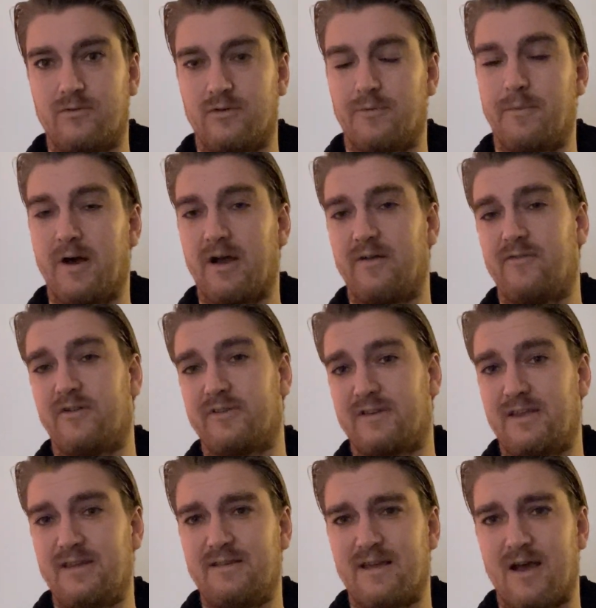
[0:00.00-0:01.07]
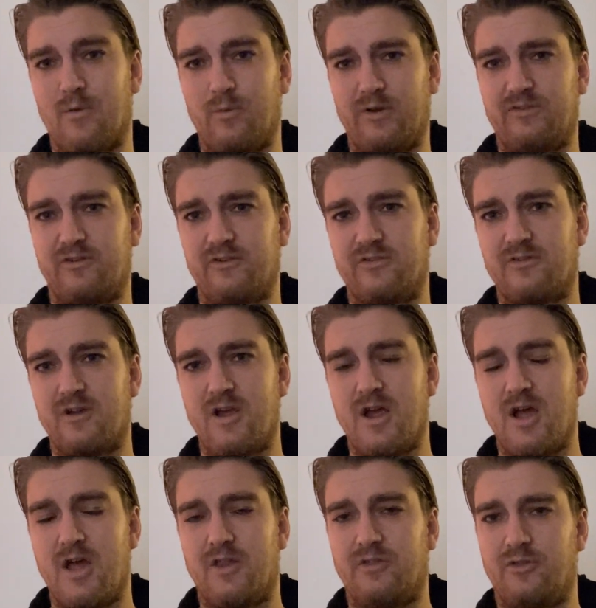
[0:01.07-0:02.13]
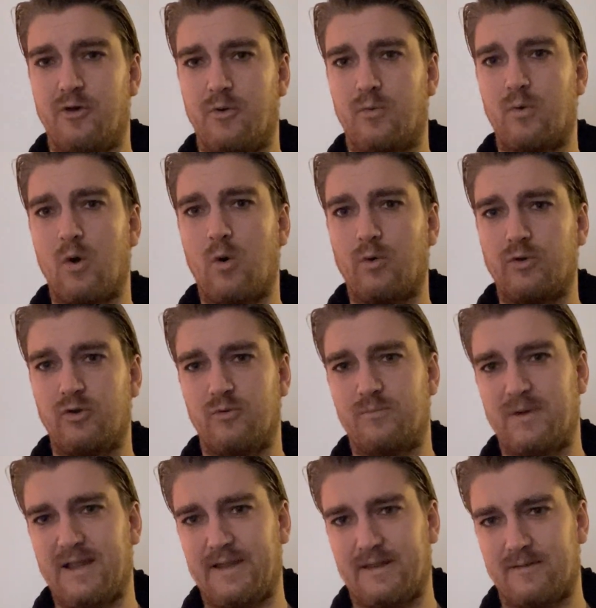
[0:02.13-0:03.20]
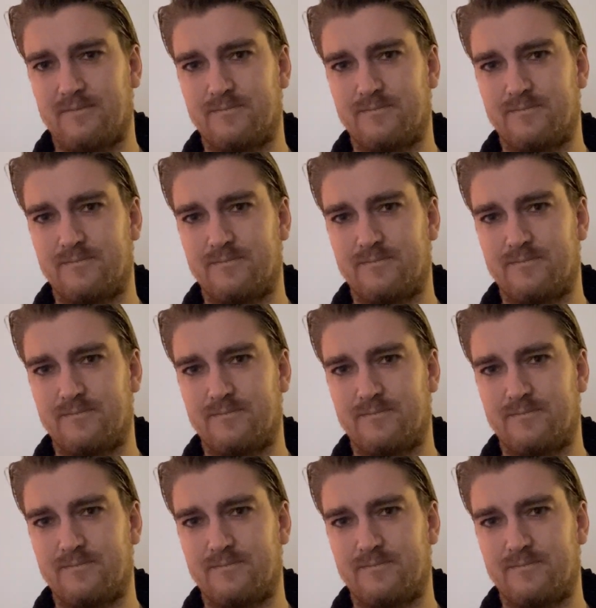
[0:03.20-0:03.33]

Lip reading: the Bhagavad Gita, which is the role you play.